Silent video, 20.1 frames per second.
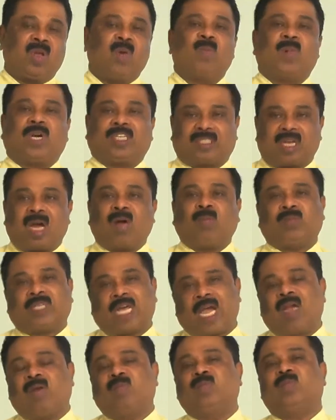But
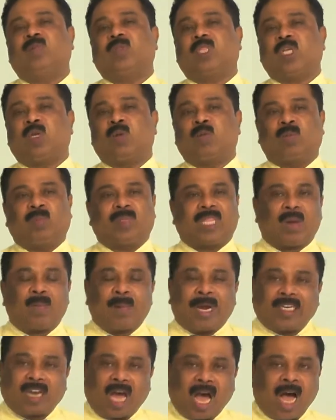sometime they
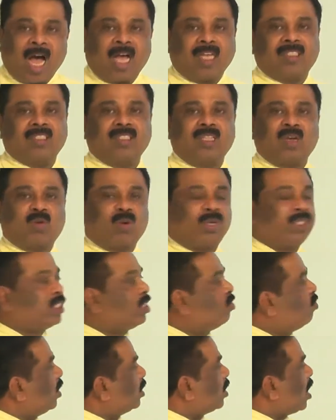might ask, the
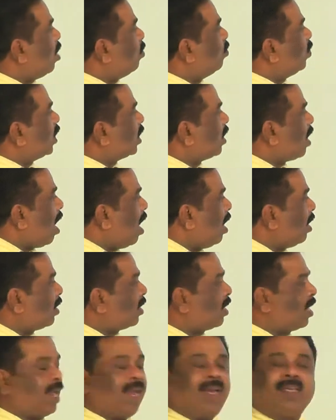question will come,
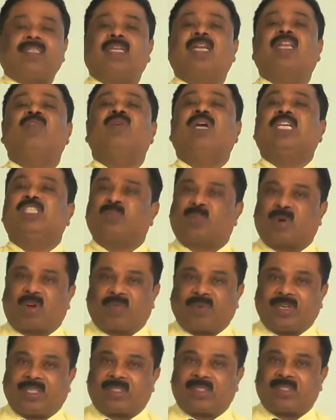calculate revised
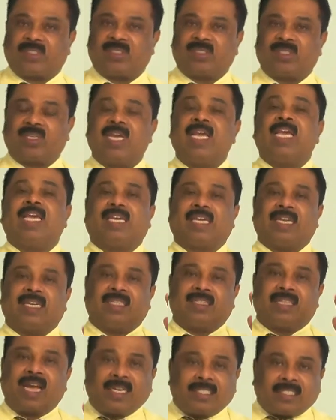profit.
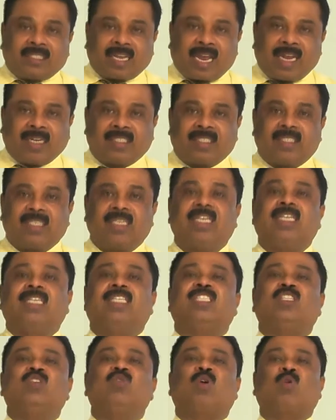In that sense, it
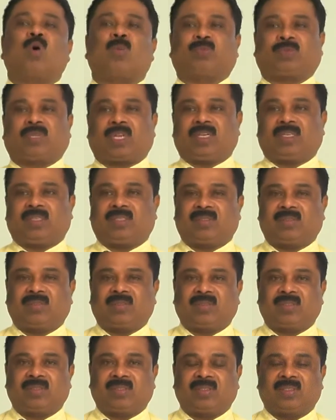is your option.
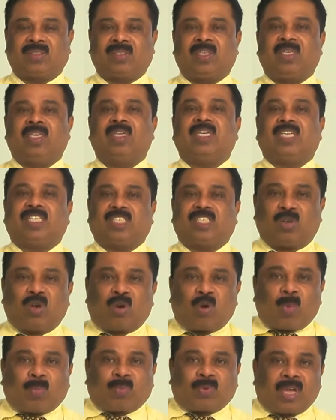It is
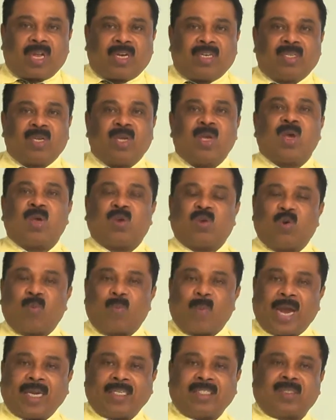option. You
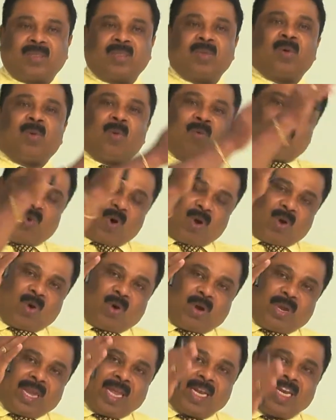might follow
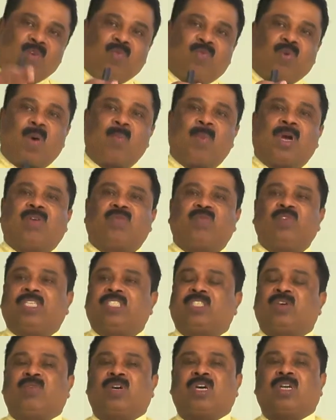any format
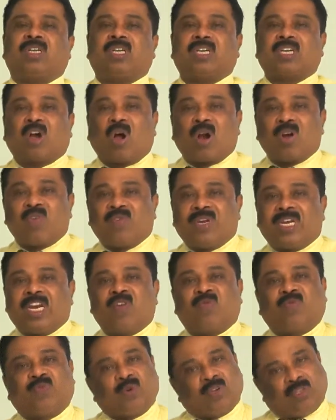whichever
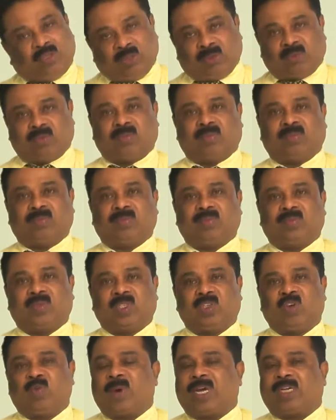convenient for you.
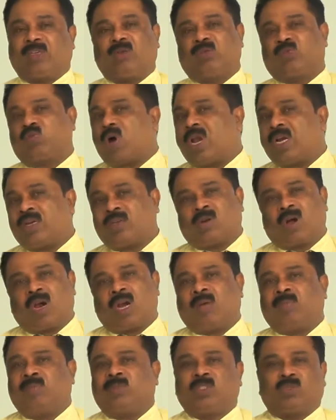You might use 1
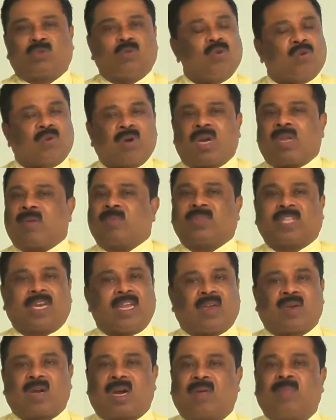column, 2 column, 3
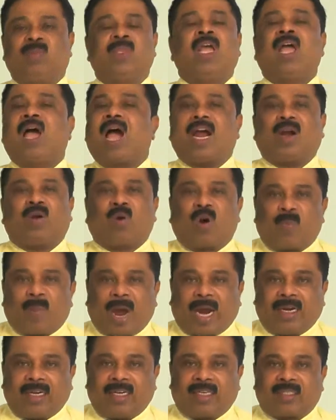column, I don't
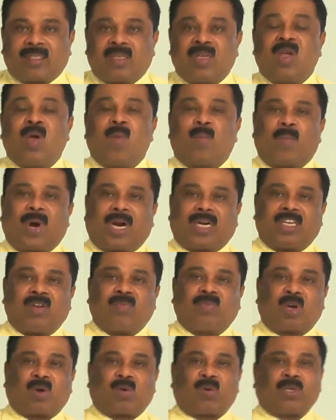mind it. But
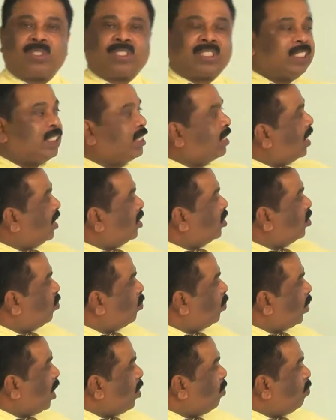if the question says
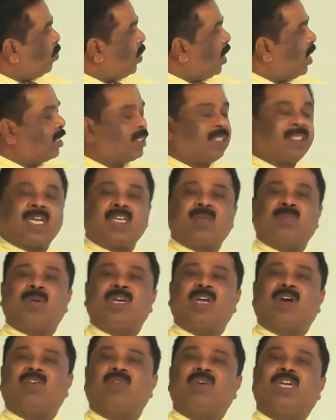prepare statement
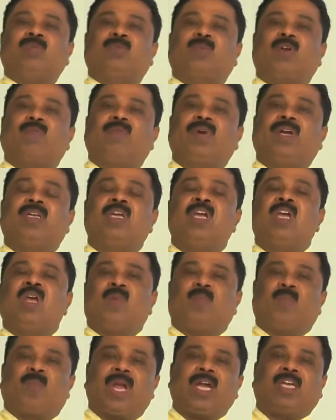of revised profit,
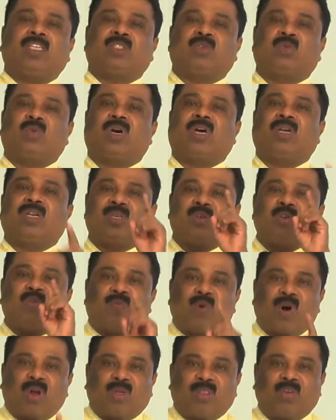make sure you
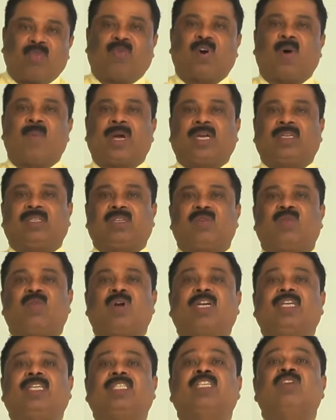follow the format
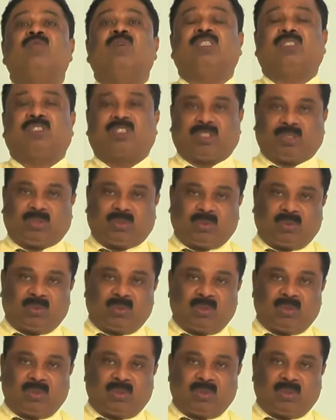what is given to you.